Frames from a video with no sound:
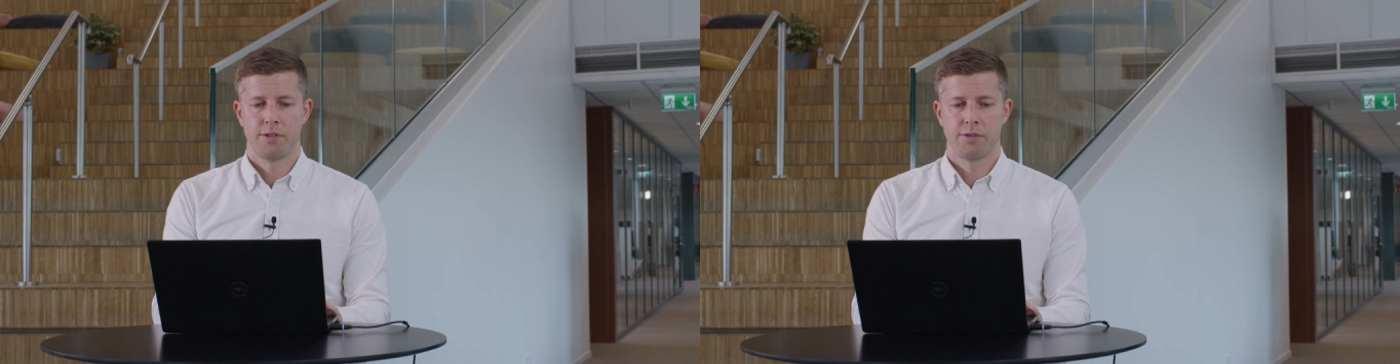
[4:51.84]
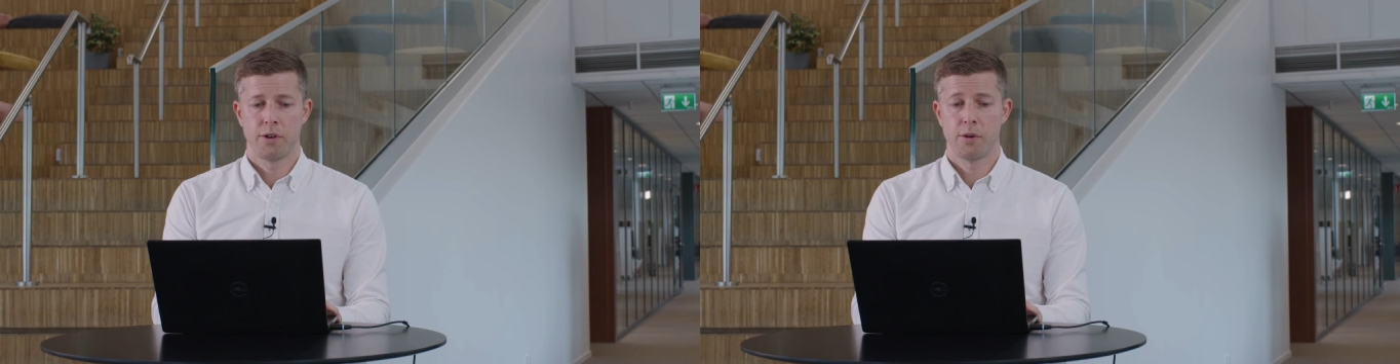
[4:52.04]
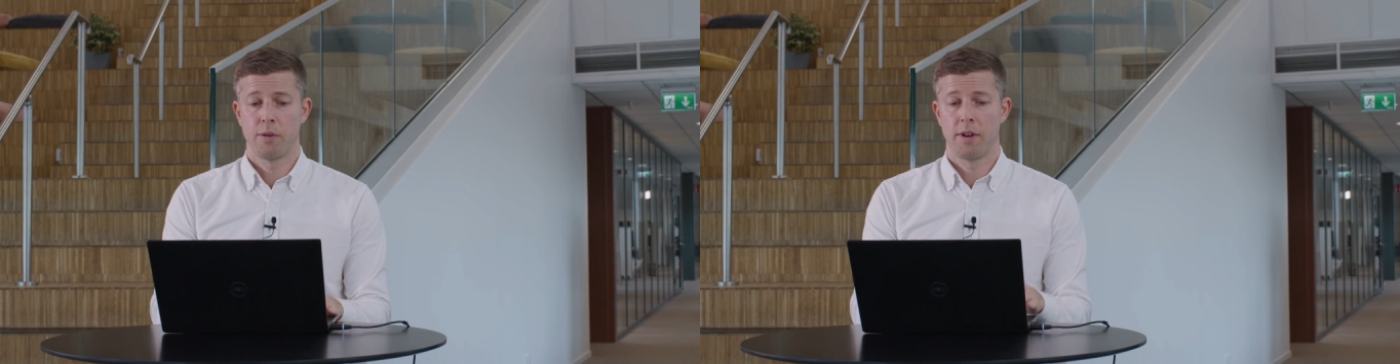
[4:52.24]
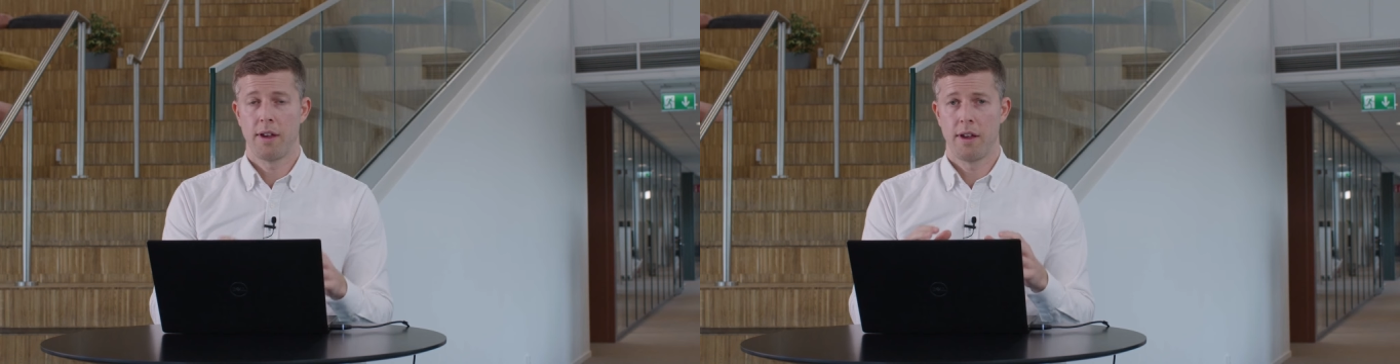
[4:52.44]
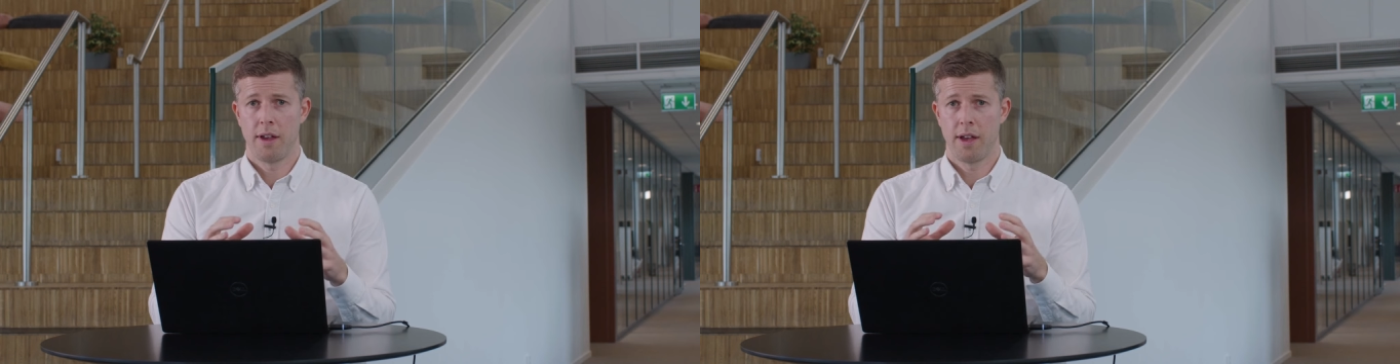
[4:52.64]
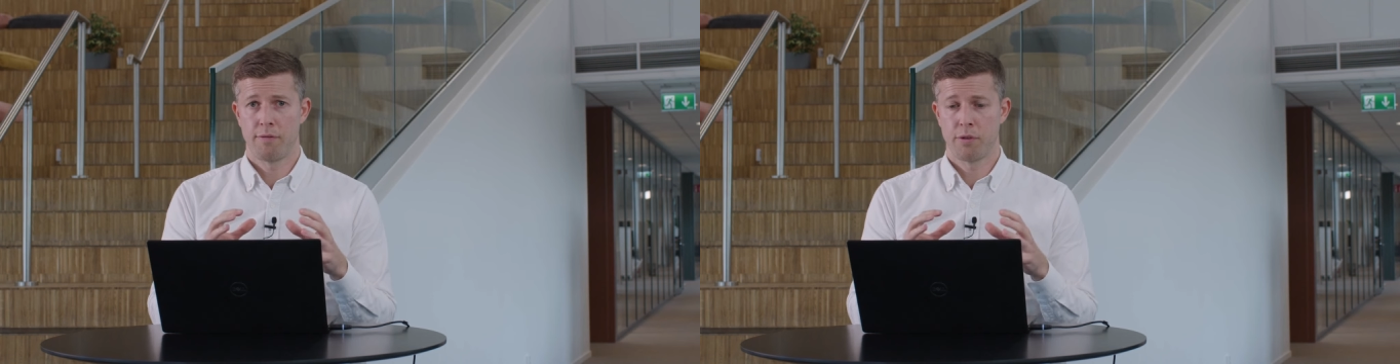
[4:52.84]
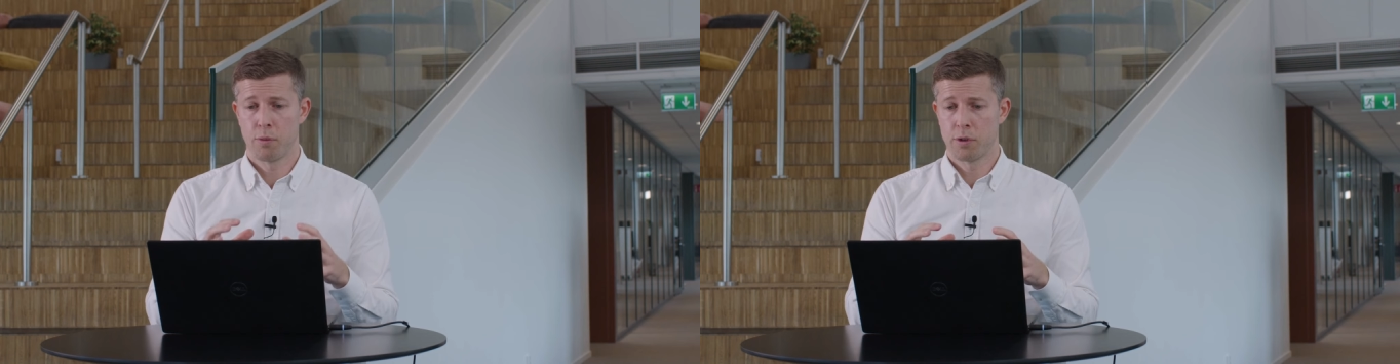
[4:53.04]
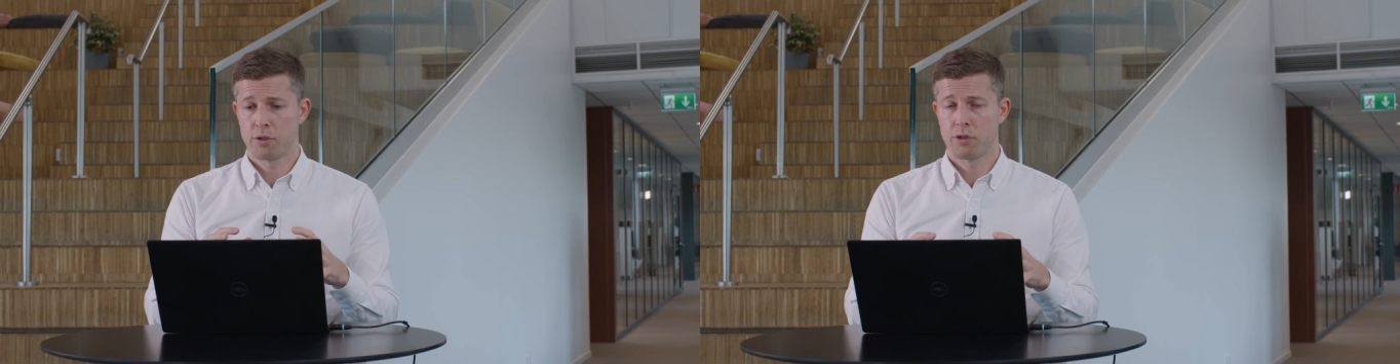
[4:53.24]
So if you
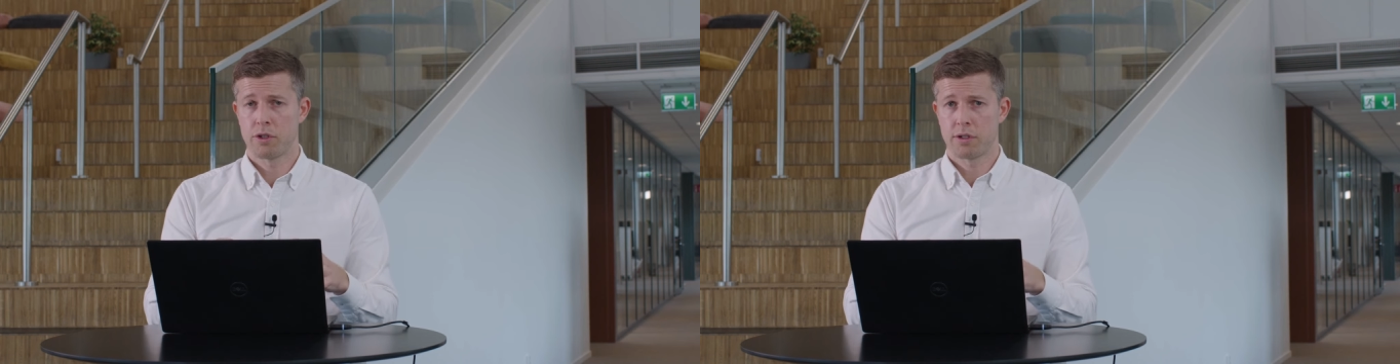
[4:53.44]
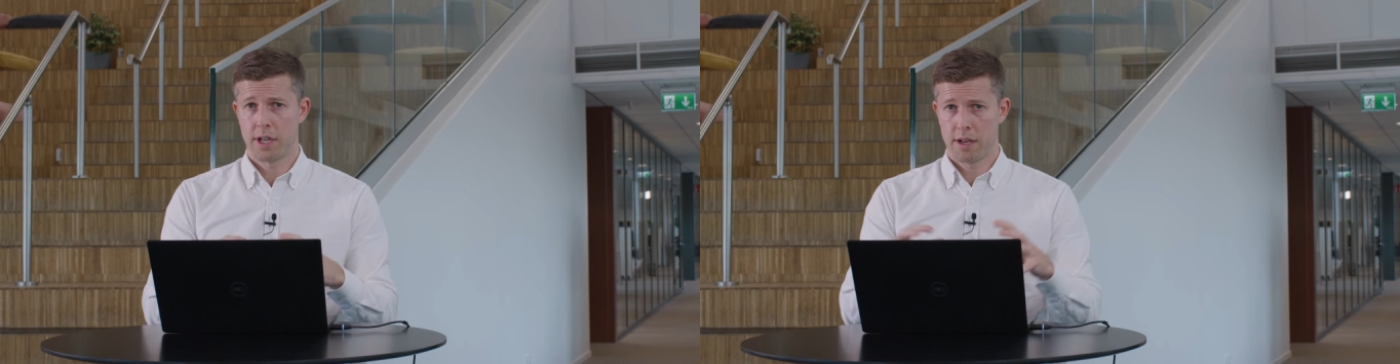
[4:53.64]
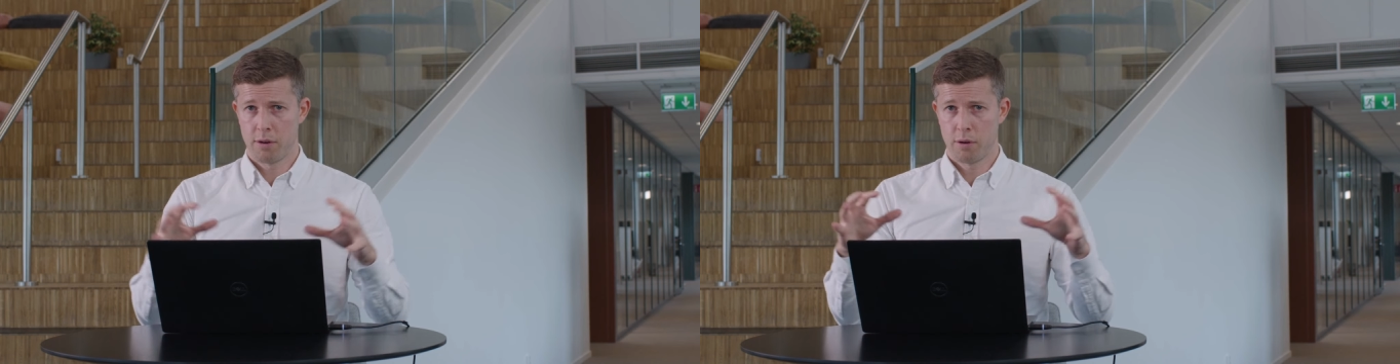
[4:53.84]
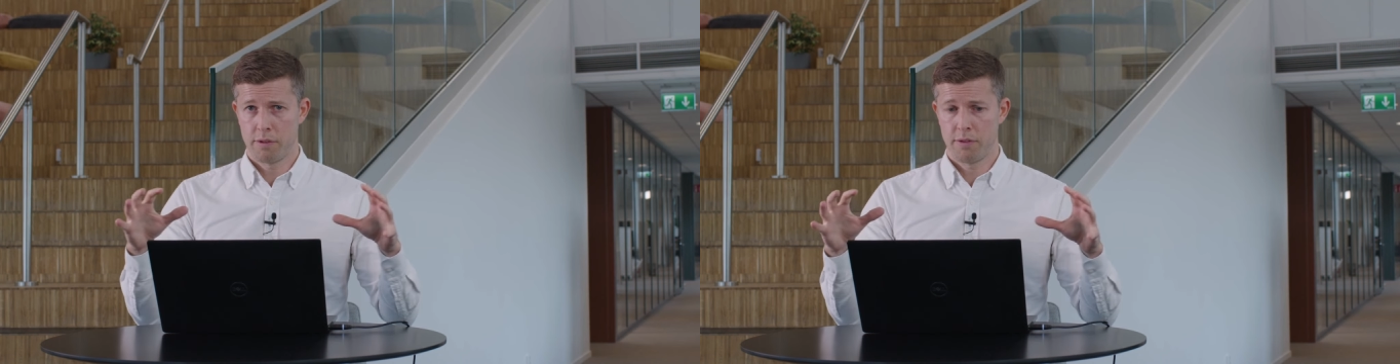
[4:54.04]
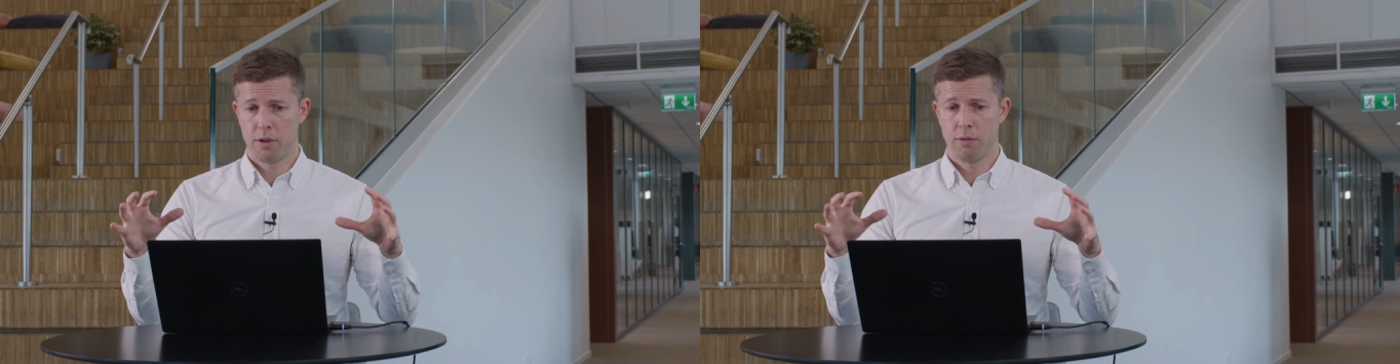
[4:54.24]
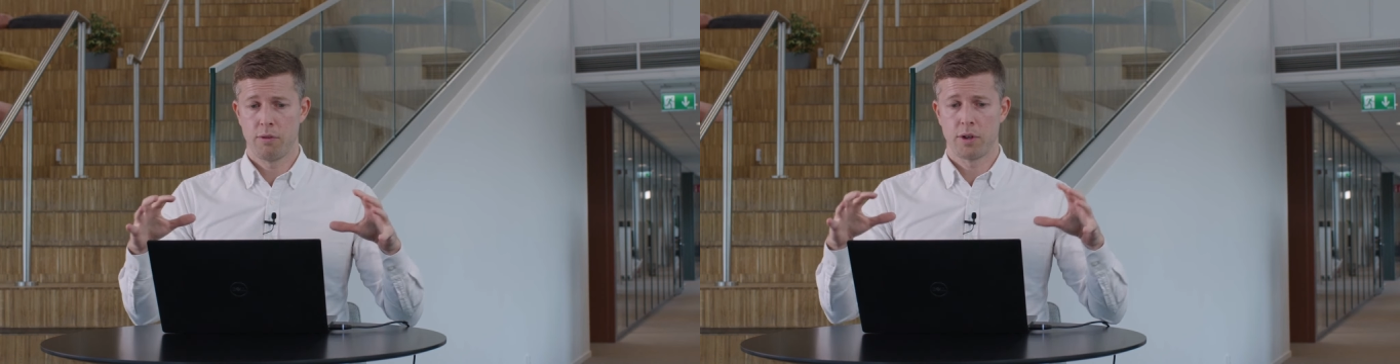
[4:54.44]
want to just get an overview,